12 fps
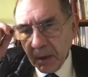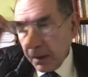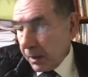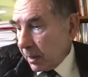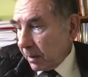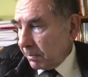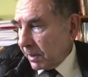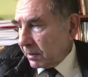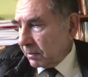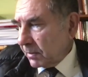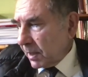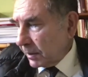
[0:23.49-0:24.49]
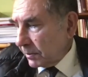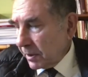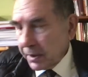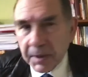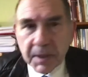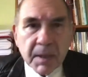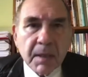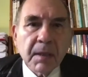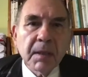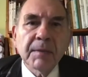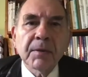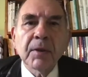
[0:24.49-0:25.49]
but hundreds,
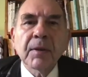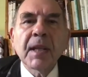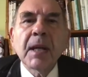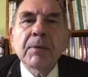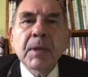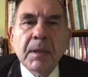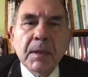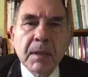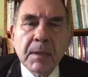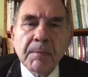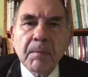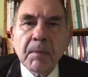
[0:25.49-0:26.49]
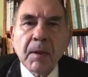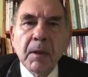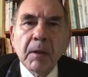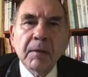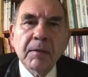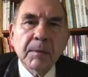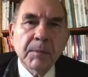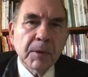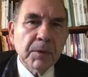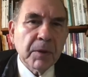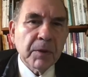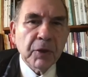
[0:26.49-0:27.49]
if not thousands, of more
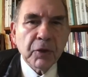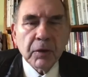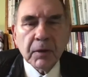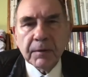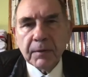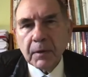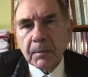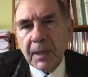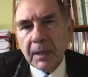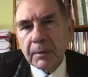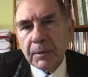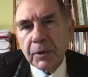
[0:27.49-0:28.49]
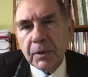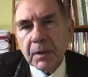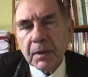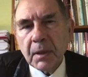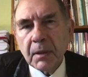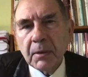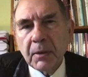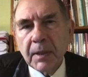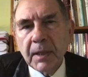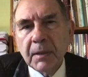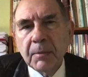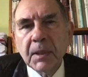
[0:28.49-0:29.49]
traditional form languages. And
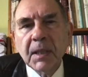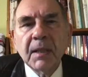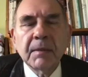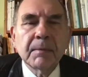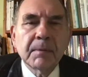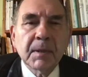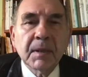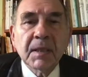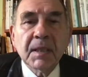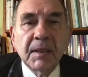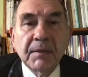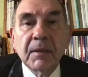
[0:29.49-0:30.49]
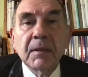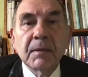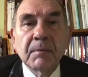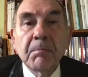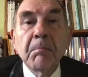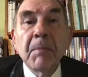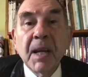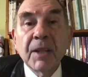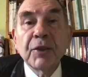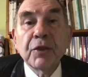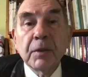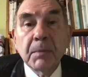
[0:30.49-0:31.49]
already we have several
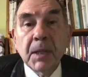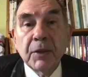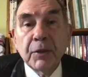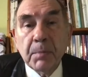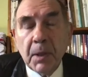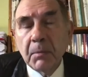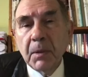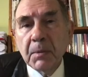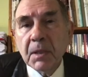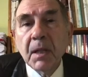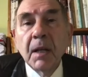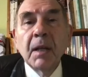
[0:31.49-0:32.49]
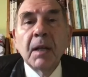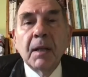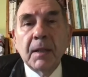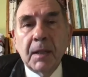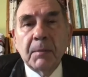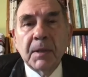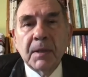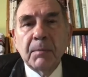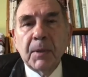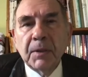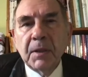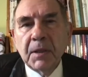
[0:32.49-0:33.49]
major, major problems. Namely, the
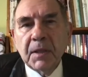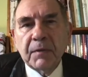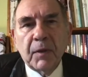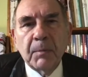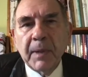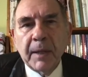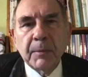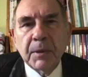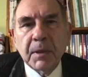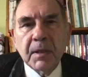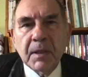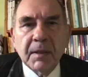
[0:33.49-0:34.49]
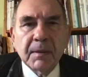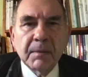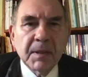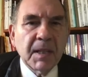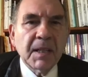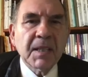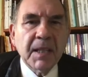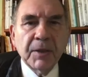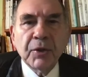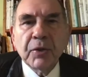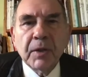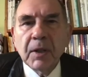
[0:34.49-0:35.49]
modernist form languages are a
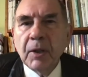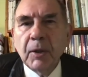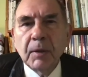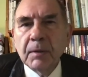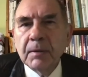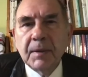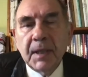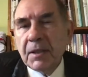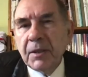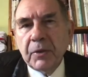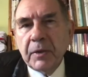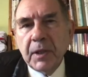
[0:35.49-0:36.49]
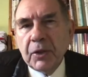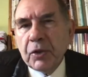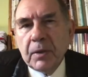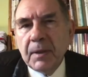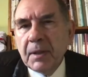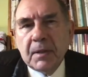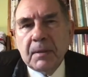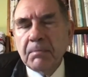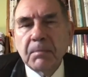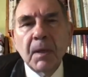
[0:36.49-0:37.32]
century old. That's a tradition. It's an